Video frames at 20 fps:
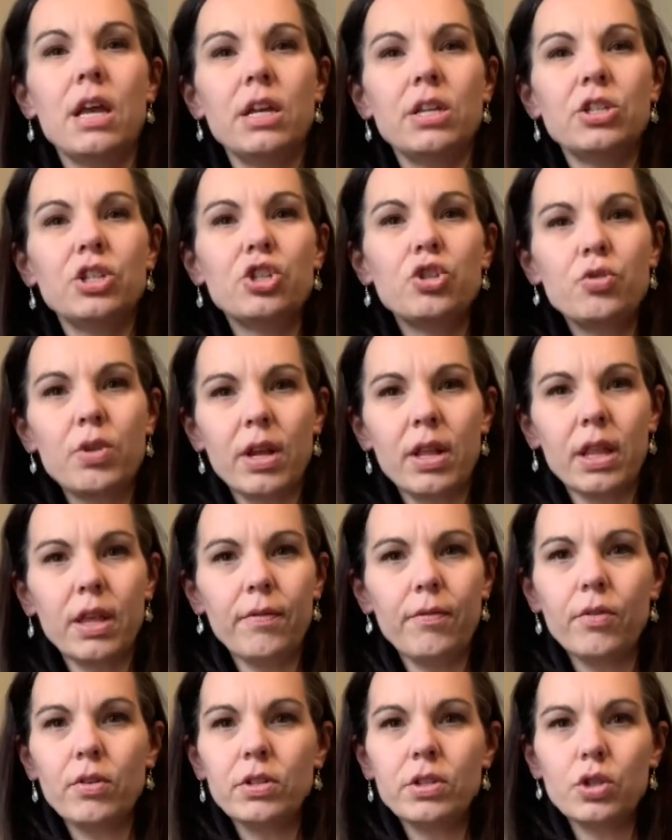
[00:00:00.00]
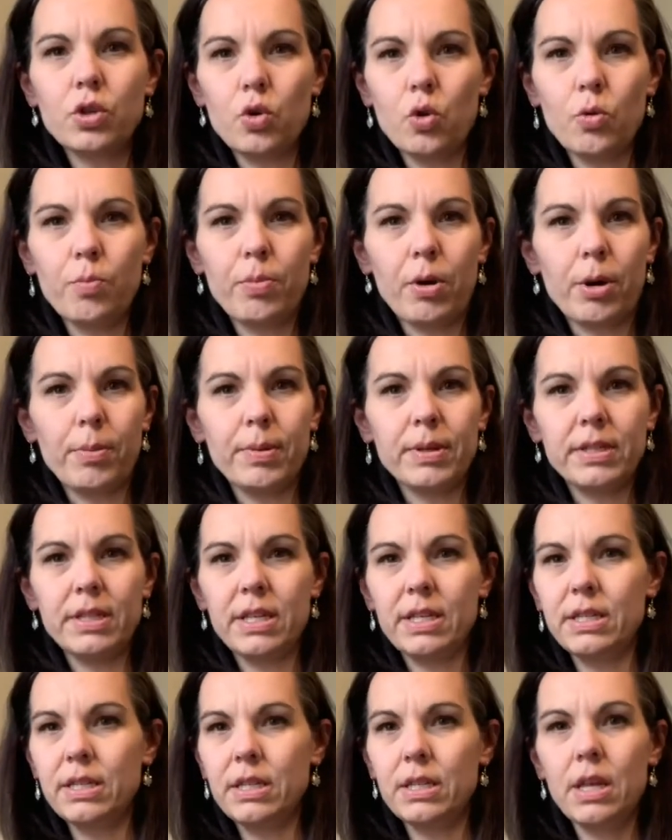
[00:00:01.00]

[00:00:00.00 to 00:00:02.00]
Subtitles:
strictly for school purposes.